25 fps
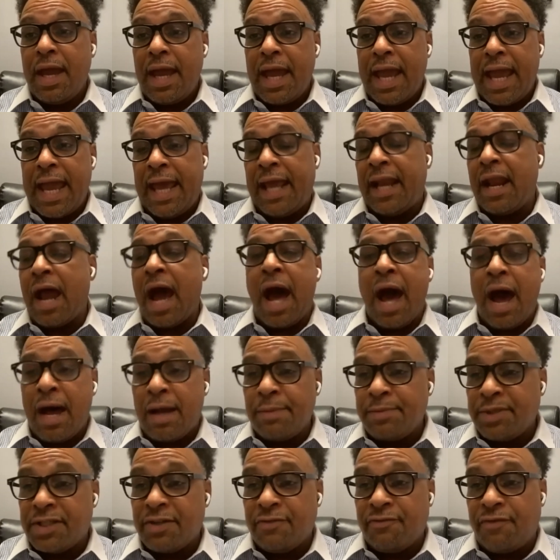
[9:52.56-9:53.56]
and
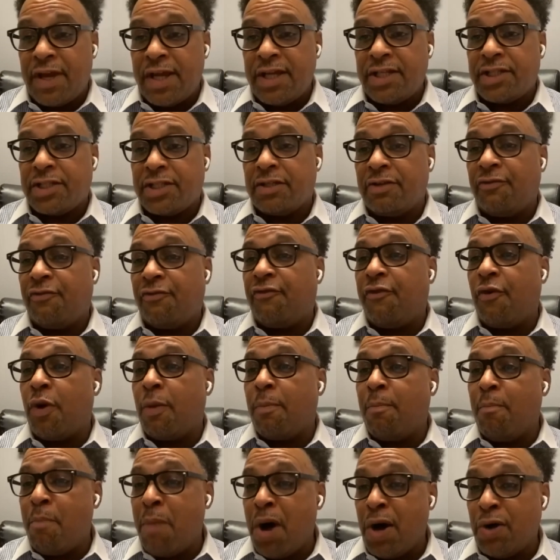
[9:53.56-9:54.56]
observation
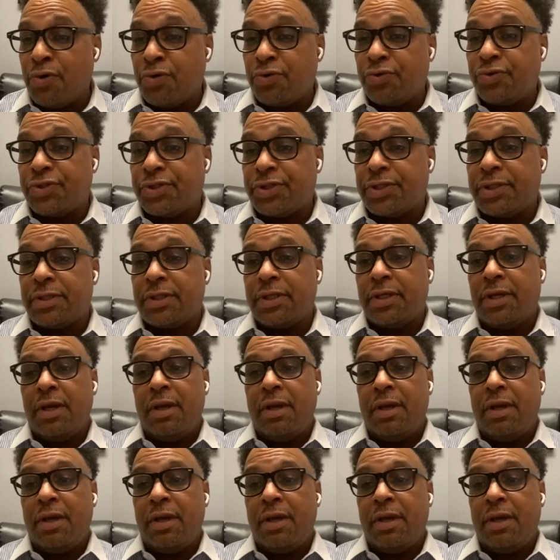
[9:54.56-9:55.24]
for most,